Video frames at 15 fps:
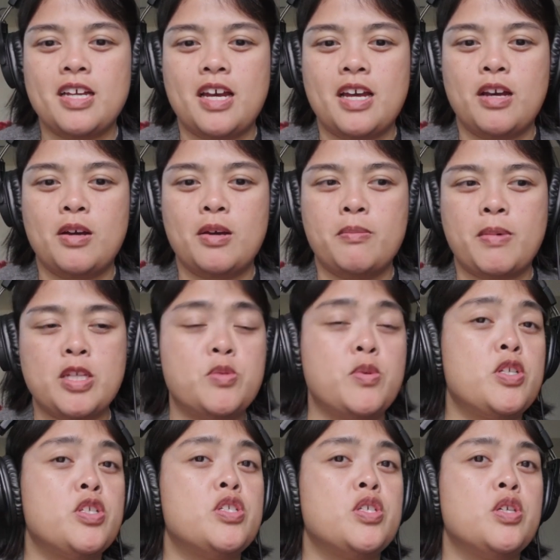I
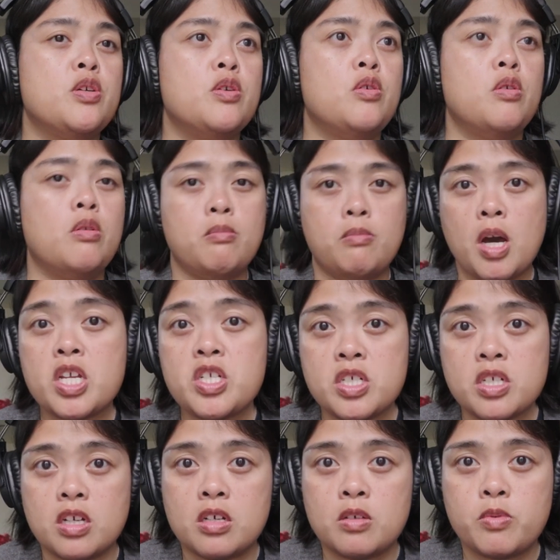switched to
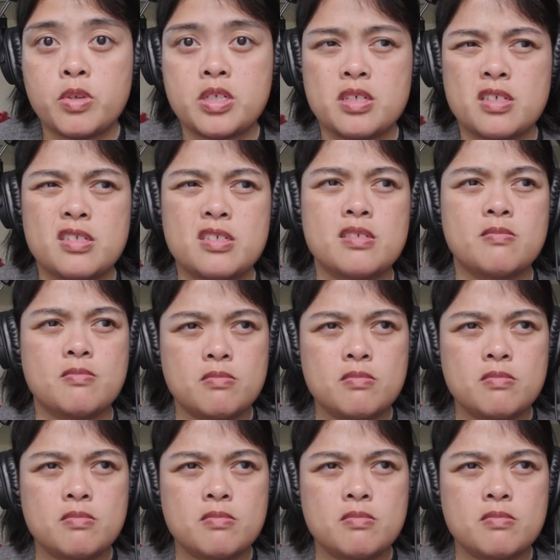matcha, which is